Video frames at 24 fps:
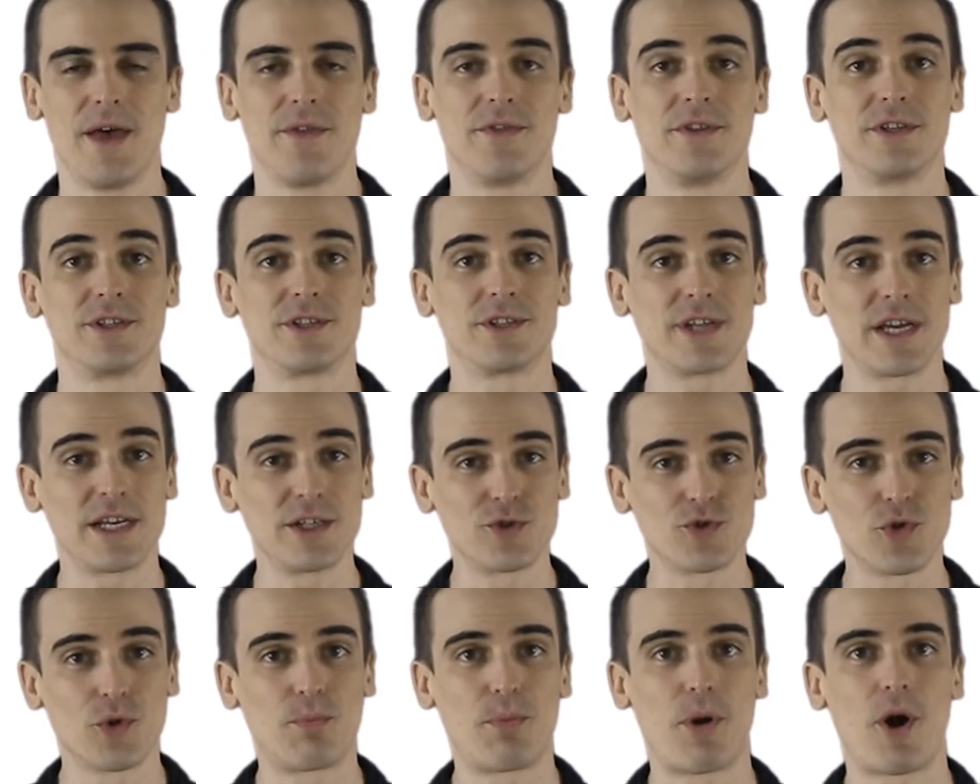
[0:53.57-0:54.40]
The
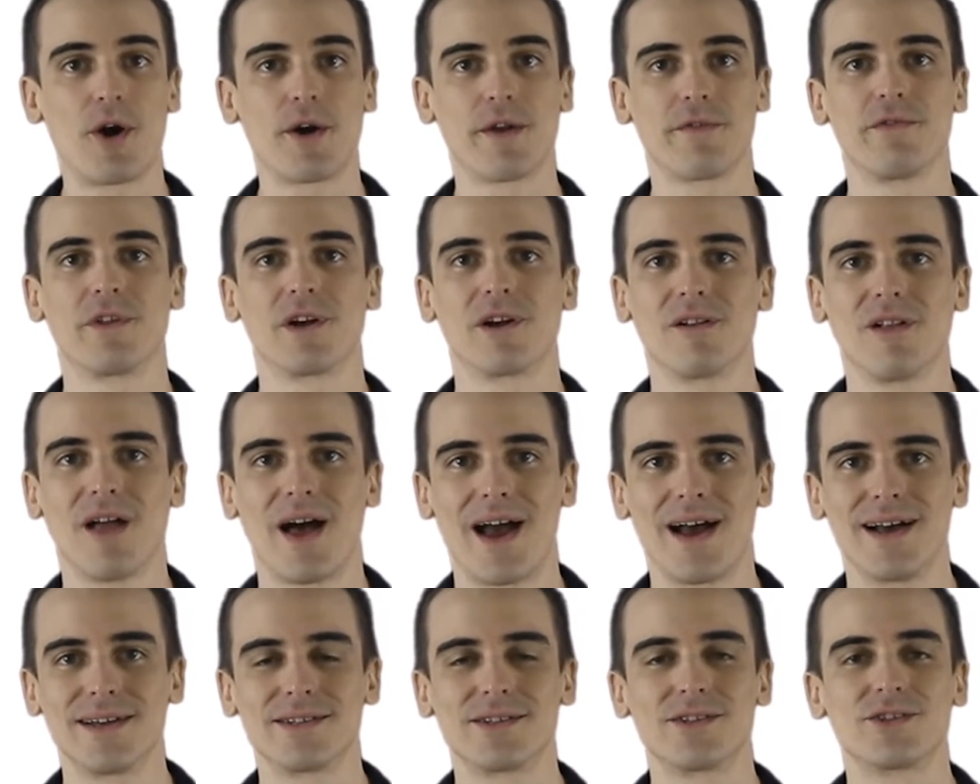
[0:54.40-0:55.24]
central part of the
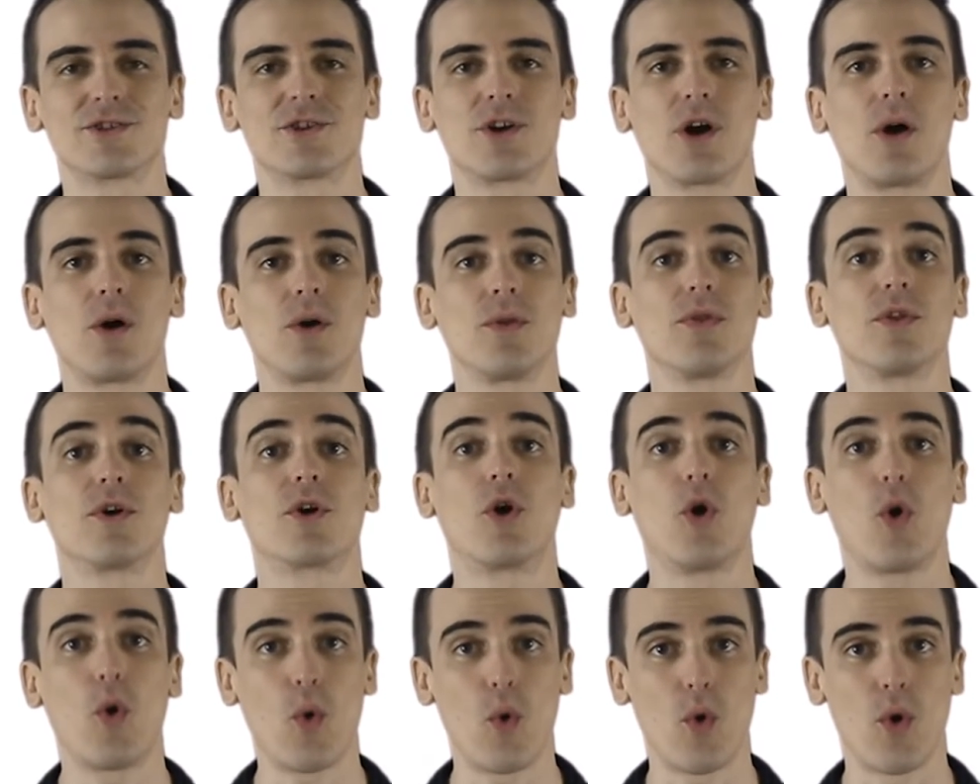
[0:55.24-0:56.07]
glass is called the
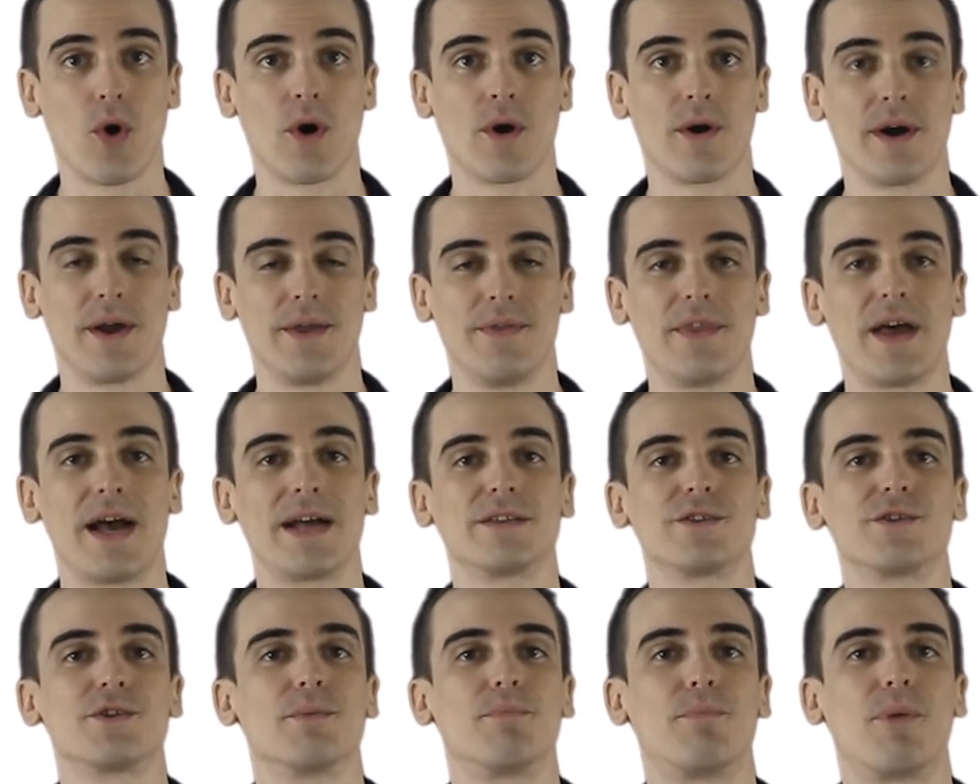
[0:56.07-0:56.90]
core, and
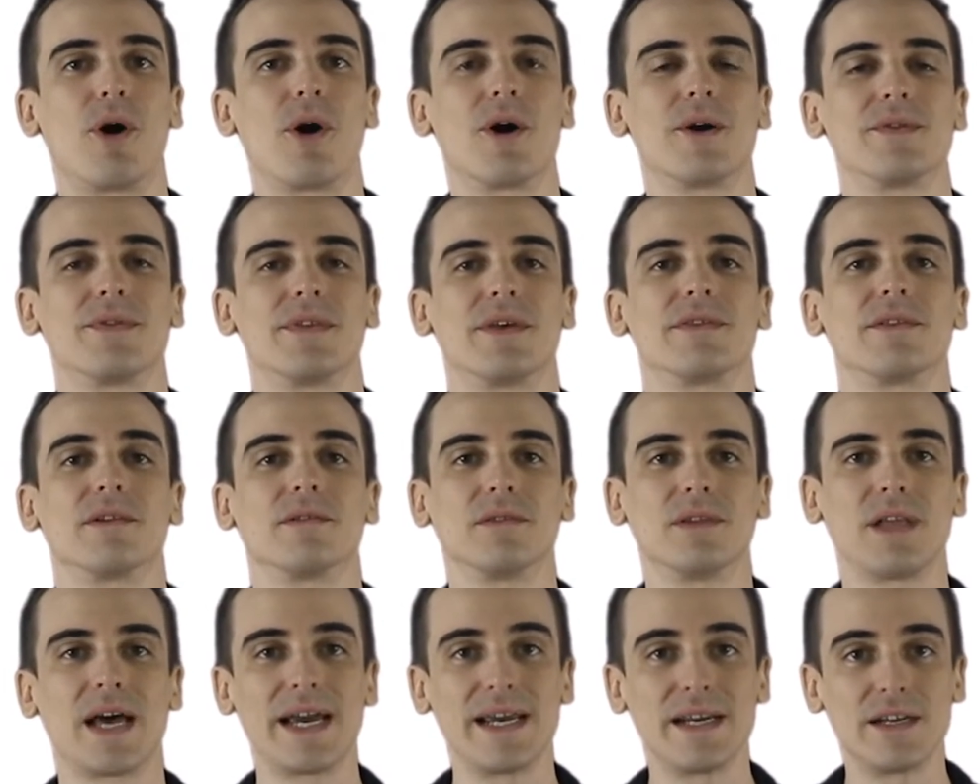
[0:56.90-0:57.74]
that's the part that the
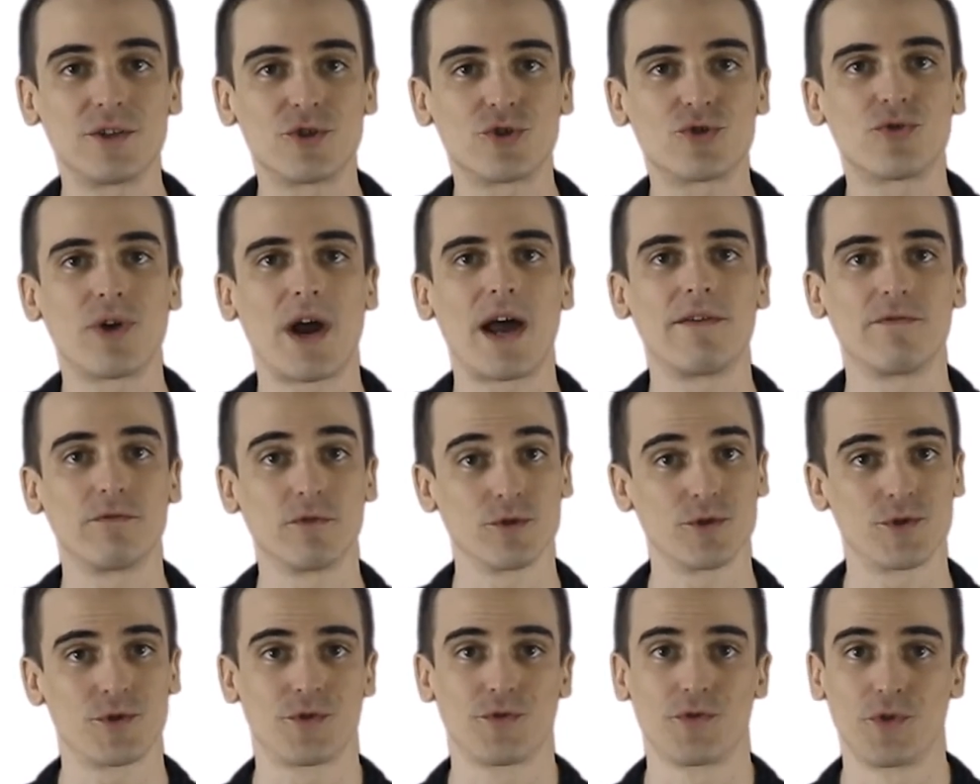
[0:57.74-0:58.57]
light
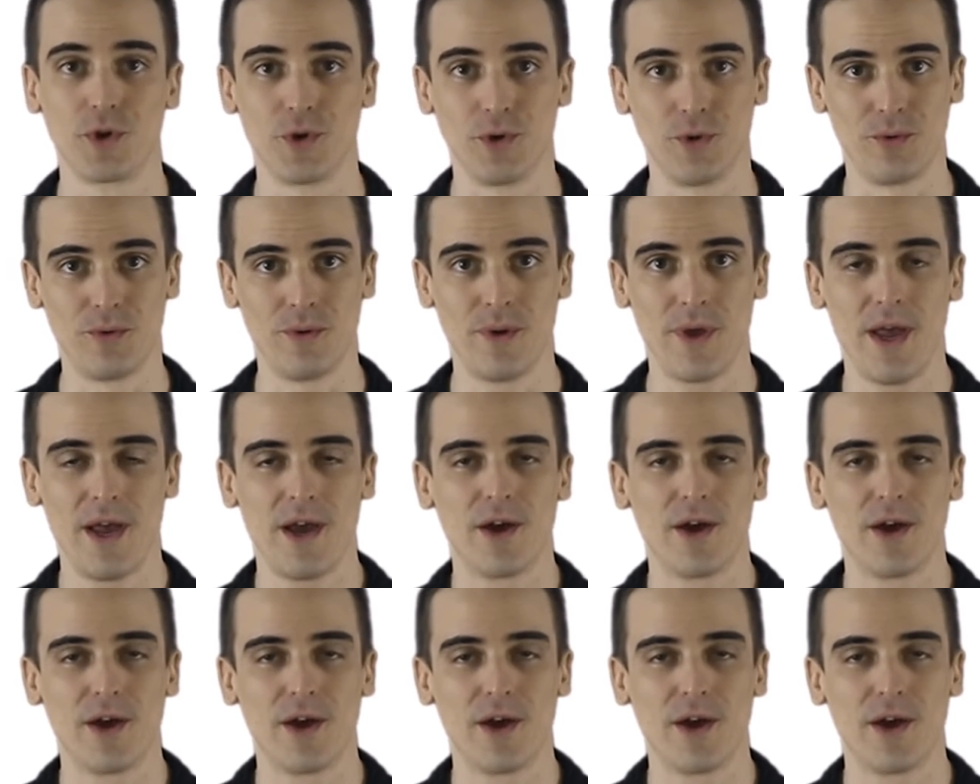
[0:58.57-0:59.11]
travels through.